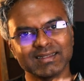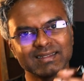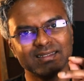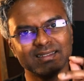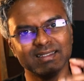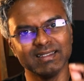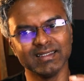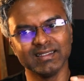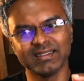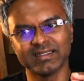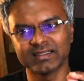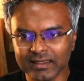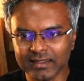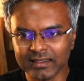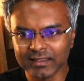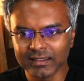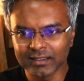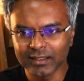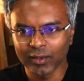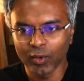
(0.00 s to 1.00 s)
these
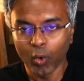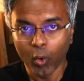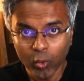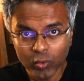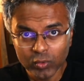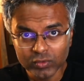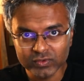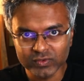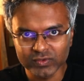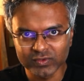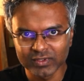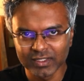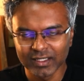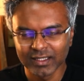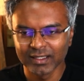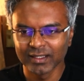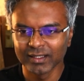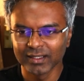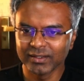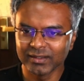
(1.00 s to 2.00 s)
hooks
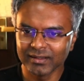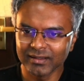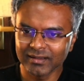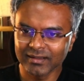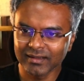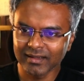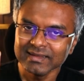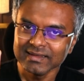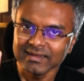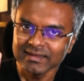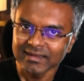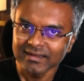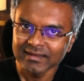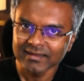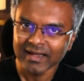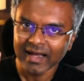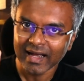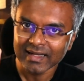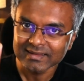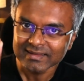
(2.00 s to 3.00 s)

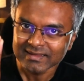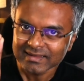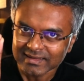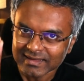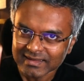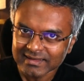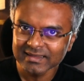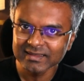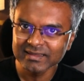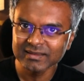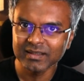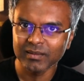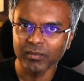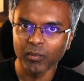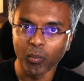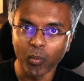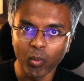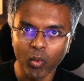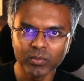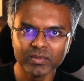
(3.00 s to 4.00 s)
at certain
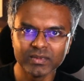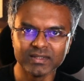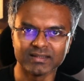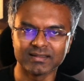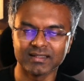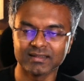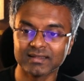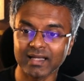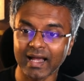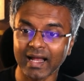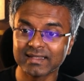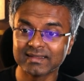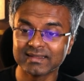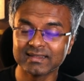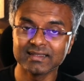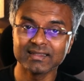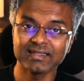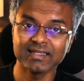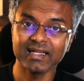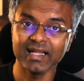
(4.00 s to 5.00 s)
moments, at
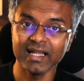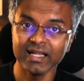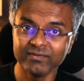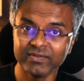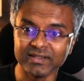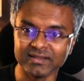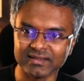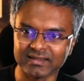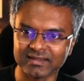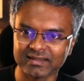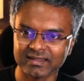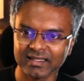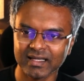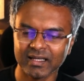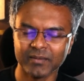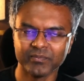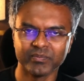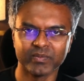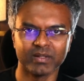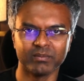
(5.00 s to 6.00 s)
certain events,
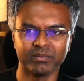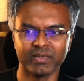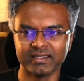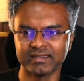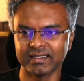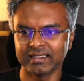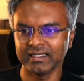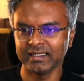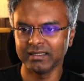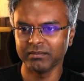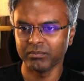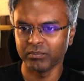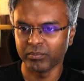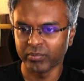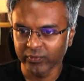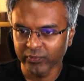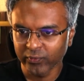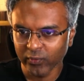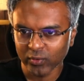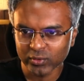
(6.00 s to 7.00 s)
basically
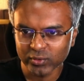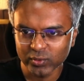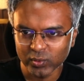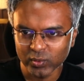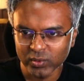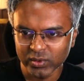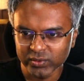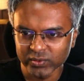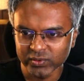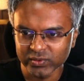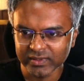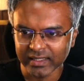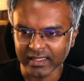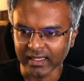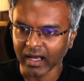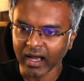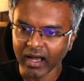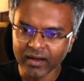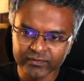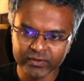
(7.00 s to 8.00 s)
before tool use and
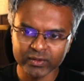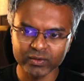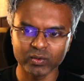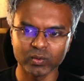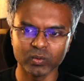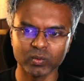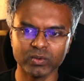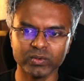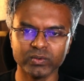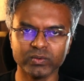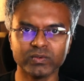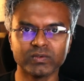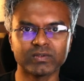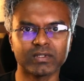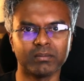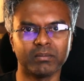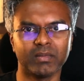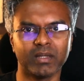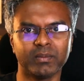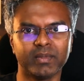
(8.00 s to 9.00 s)
after tool use,
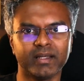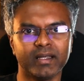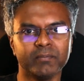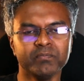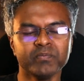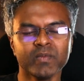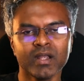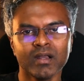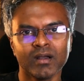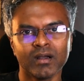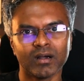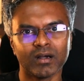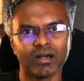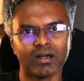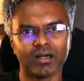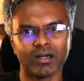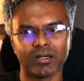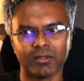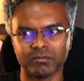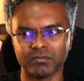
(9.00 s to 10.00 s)
and maybe
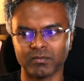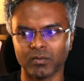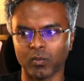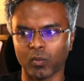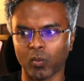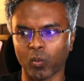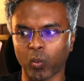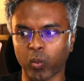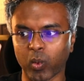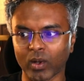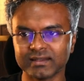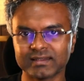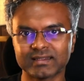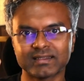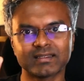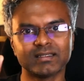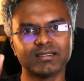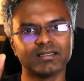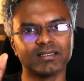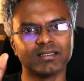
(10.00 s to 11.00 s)
once
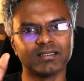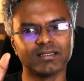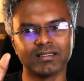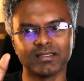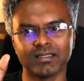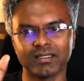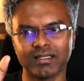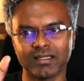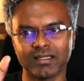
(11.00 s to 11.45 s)
the